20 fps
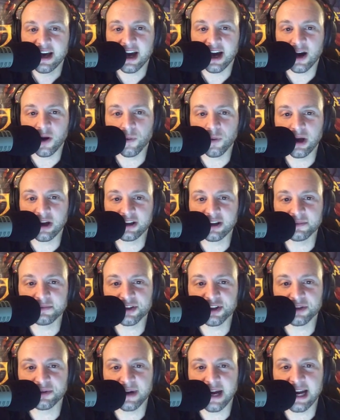Uh,
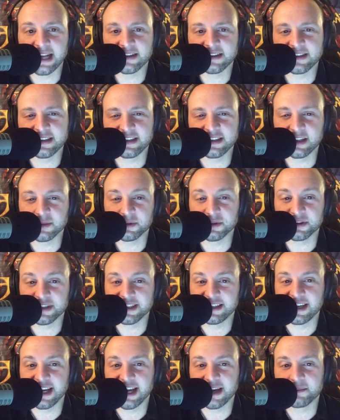welcome to at
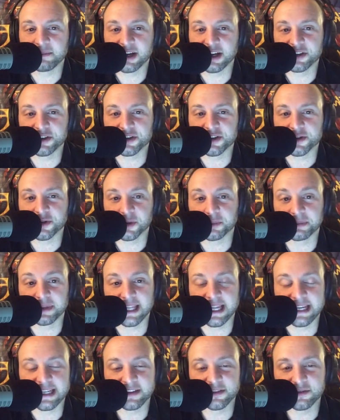DWTM underscore
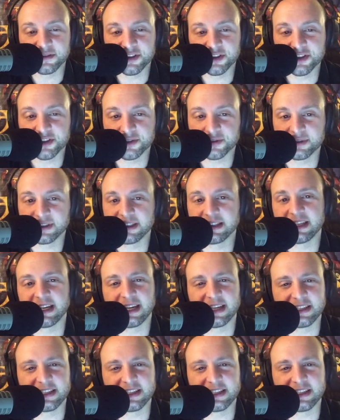Bland who just joined,